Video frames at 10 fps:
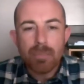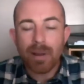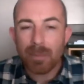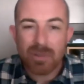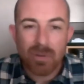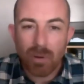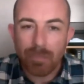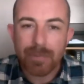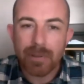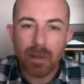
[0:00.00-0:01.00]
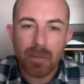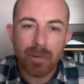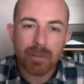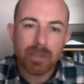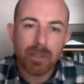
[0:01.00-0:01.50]
Perhaps not,
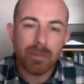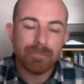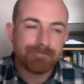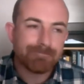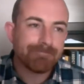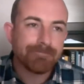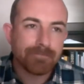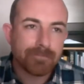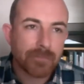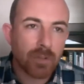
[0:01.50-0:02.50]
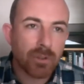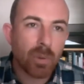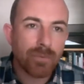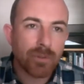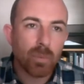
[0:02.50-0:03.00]
but I
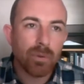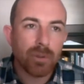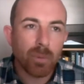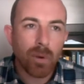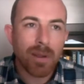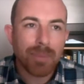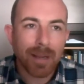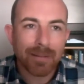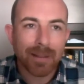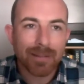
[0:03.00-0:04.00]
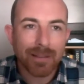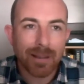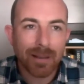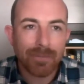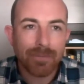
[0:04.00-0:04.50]
do often wonder what impact that
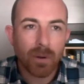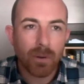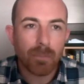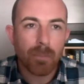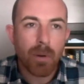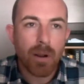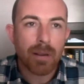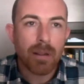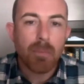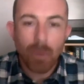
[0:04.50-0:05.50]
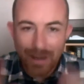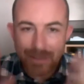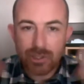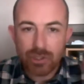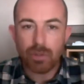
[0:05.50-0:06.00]
did have on my
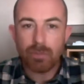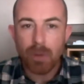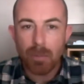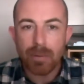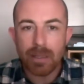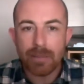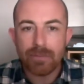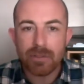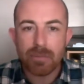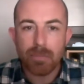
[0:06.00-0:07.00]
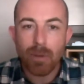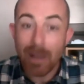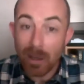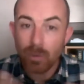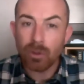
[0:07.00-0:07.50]
attitude, my beliefs,
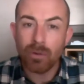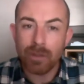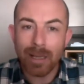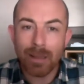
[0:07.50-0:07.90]
my outlook on